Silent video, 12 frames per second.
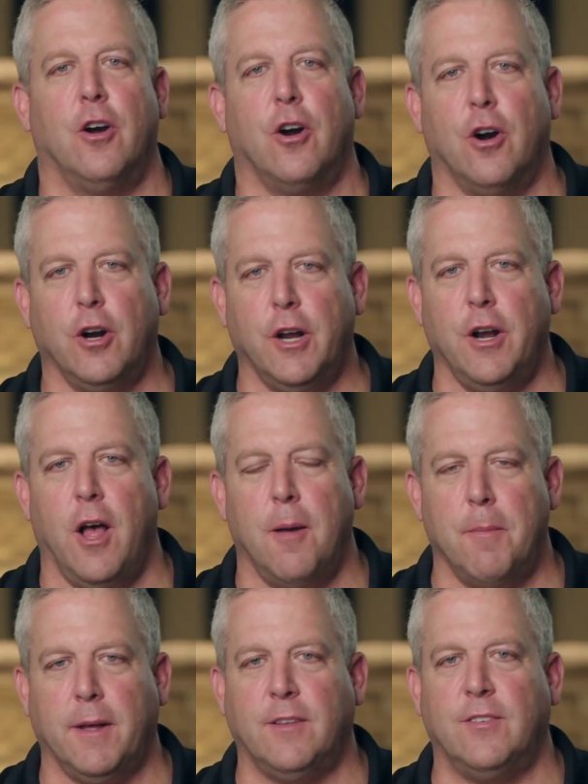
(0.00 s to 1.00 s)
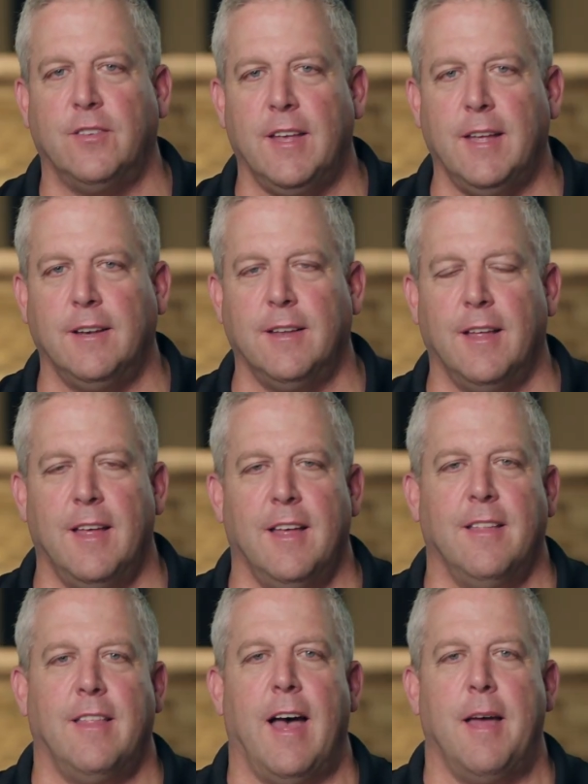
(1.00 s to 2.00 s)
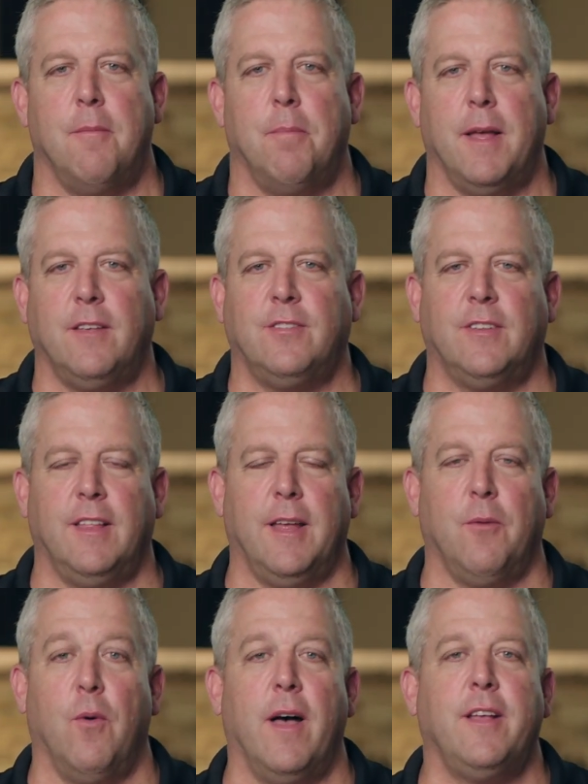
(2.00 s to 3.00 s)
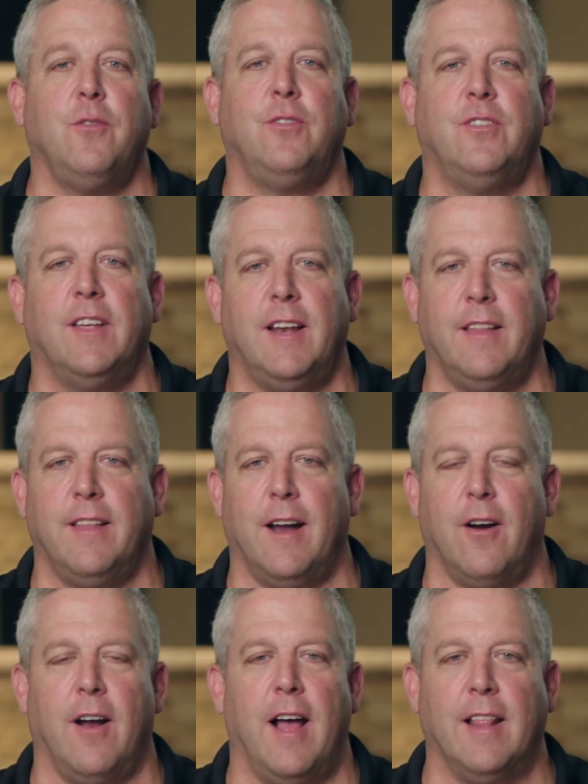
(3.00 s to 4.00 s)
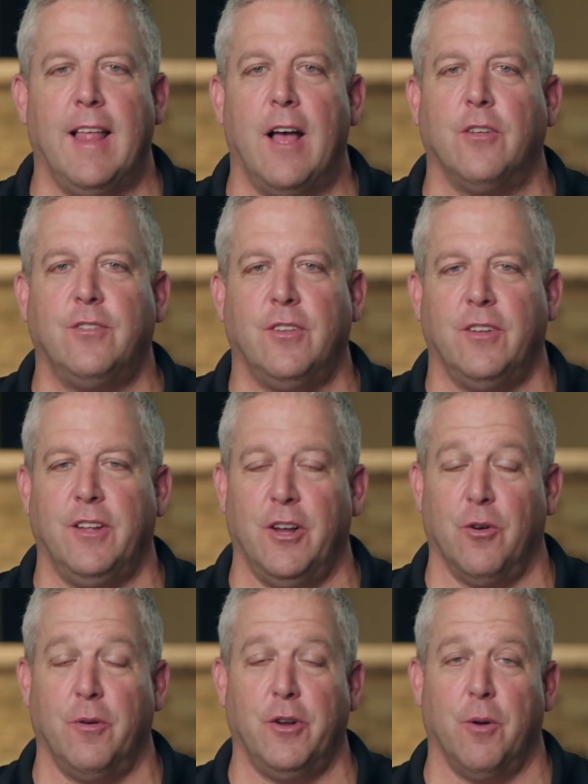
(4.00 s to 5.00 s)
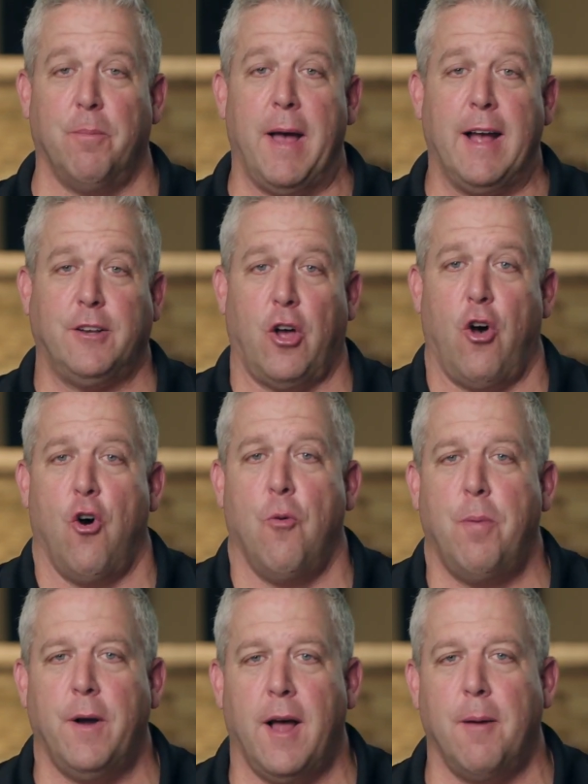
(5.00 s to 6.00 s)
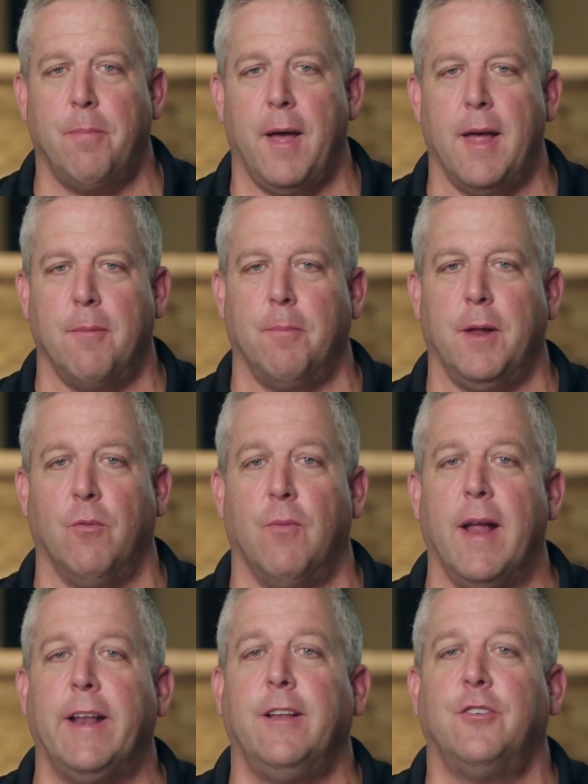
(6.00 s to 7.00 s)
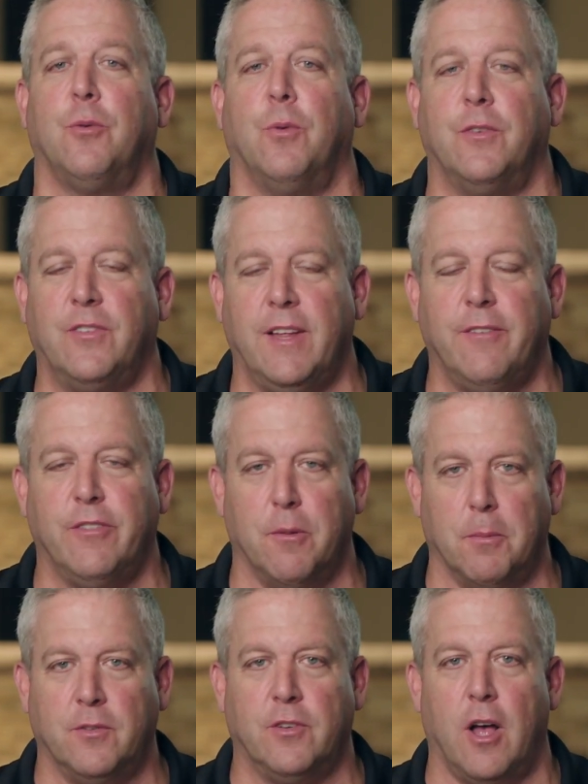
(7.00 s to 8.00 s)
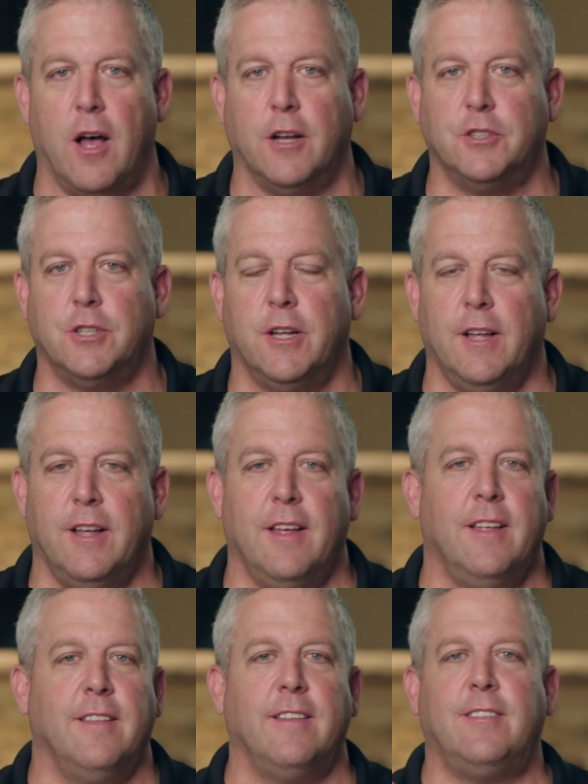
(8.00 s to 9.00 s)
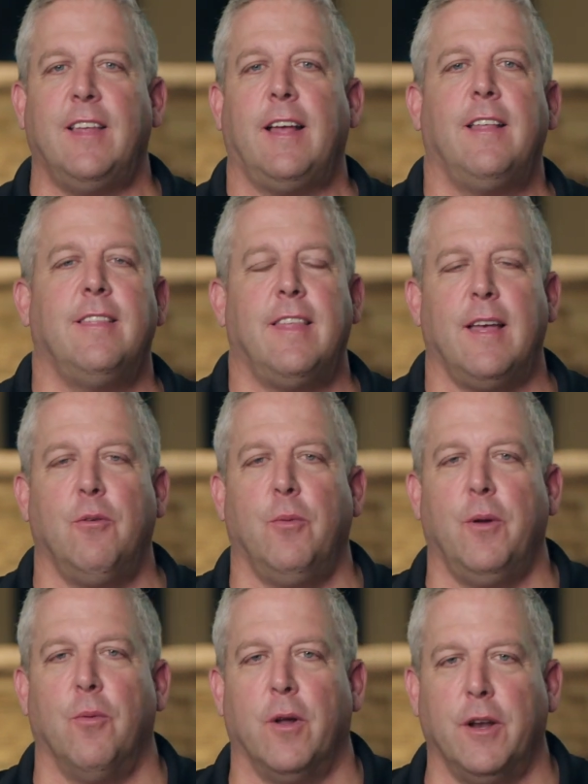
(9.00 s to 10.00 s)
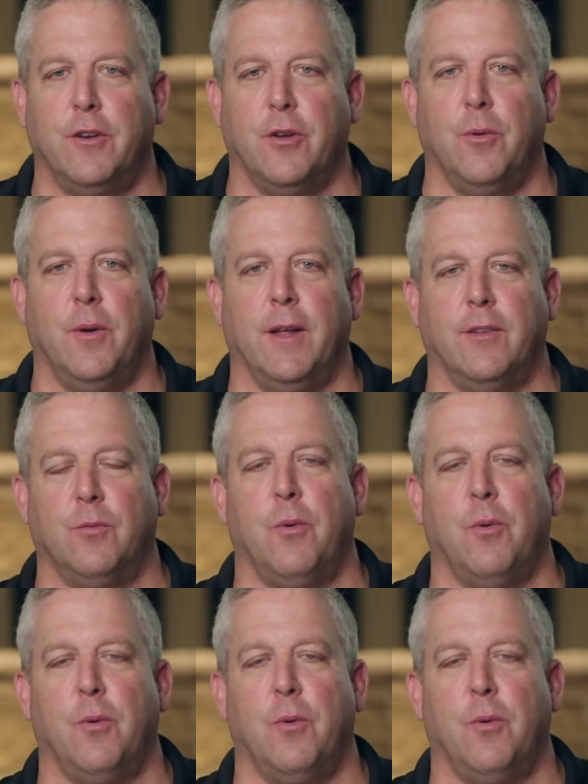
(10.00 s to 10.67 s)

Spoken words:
ergonomic seat that basically, while you sit in there, allows your back to open up and be ready to receive the massage. The second thing we want to do is